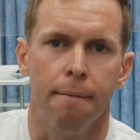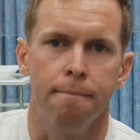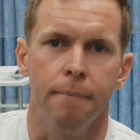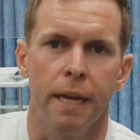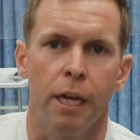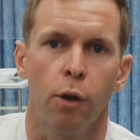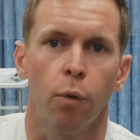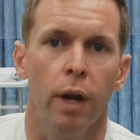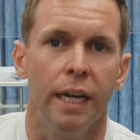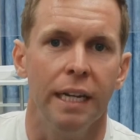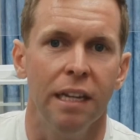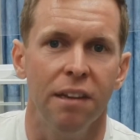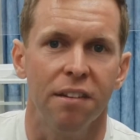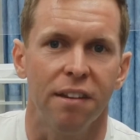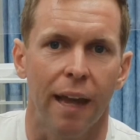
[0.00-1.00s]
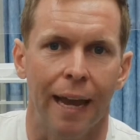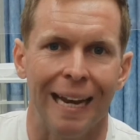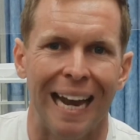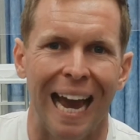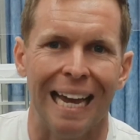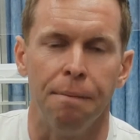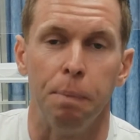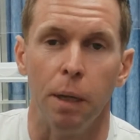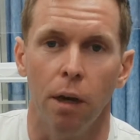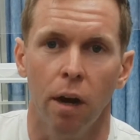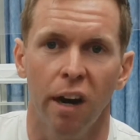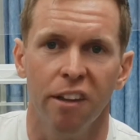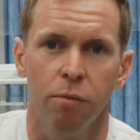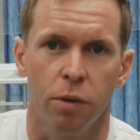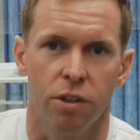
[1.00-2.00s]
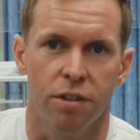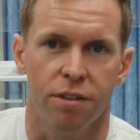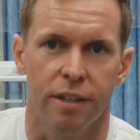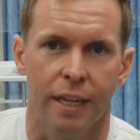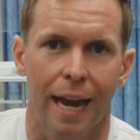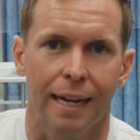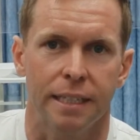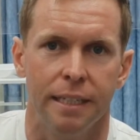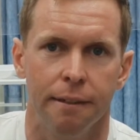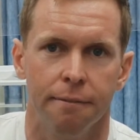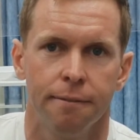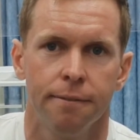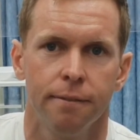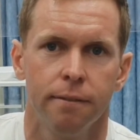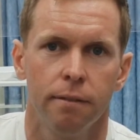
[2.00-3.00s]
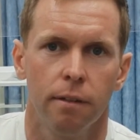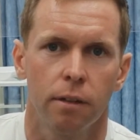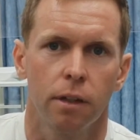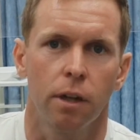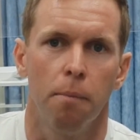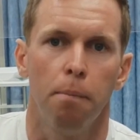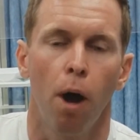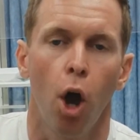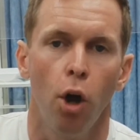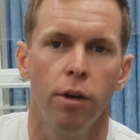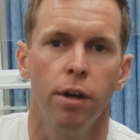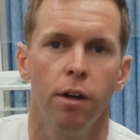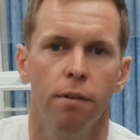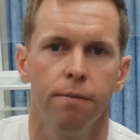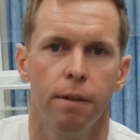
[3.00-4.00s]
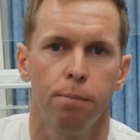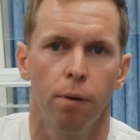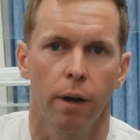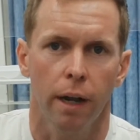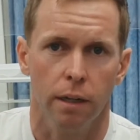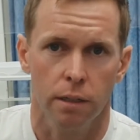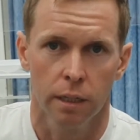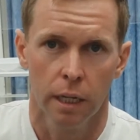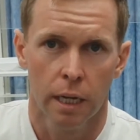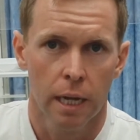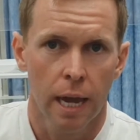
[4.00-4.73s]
ingredients and APIs, which is the active component of the product,